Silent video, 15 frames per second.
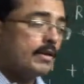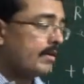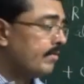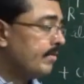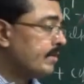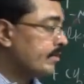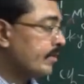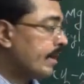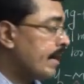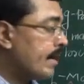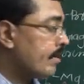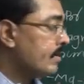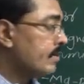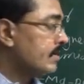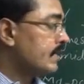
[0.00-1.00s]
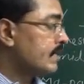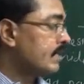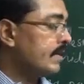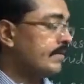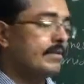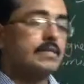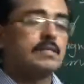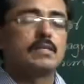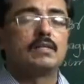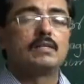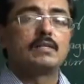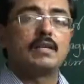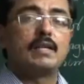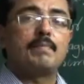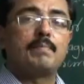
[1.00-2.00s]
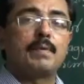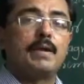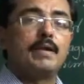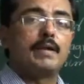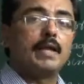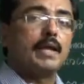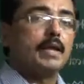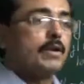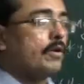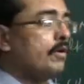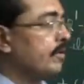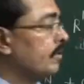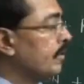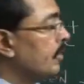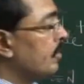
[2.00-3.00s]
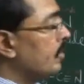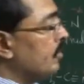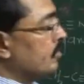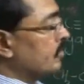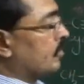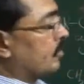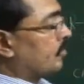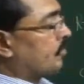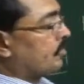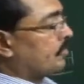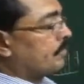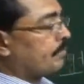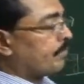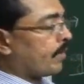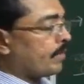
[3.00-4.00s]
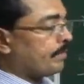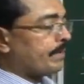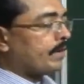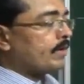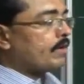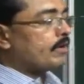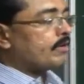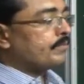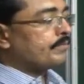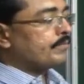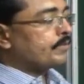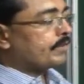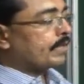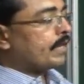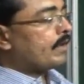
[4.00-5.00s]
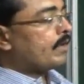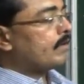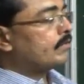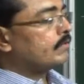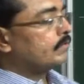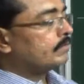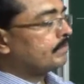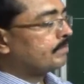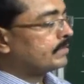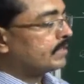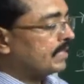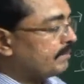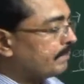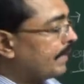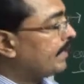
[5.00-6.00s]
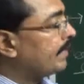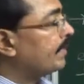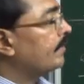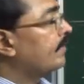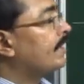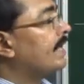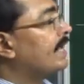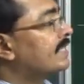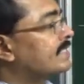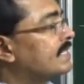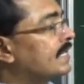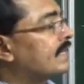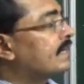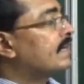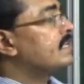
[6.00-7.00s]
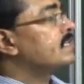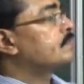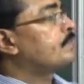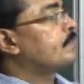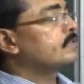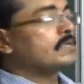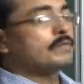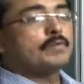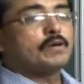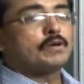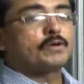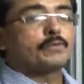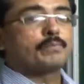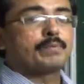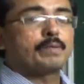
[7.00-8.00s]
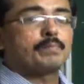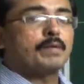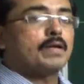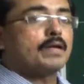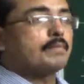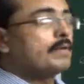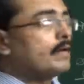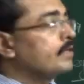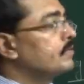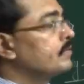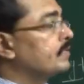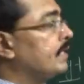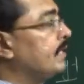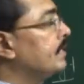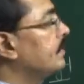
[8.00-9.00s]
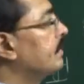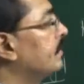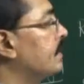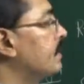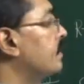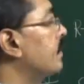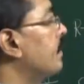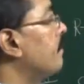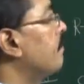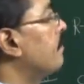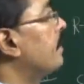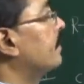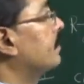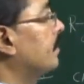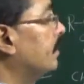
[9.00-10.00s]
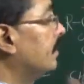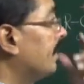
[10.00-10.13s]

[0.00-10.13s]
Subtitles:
which on hydrolysis give us 3-pentanone. So propanone, butanone, 3-pentanone, etc. is possible to prepare by using this method.